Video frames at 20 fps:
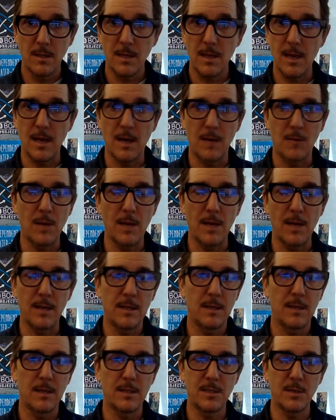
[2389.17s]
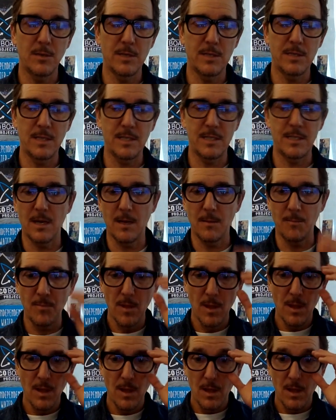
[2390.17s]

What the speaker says: Yeah, right. So it's and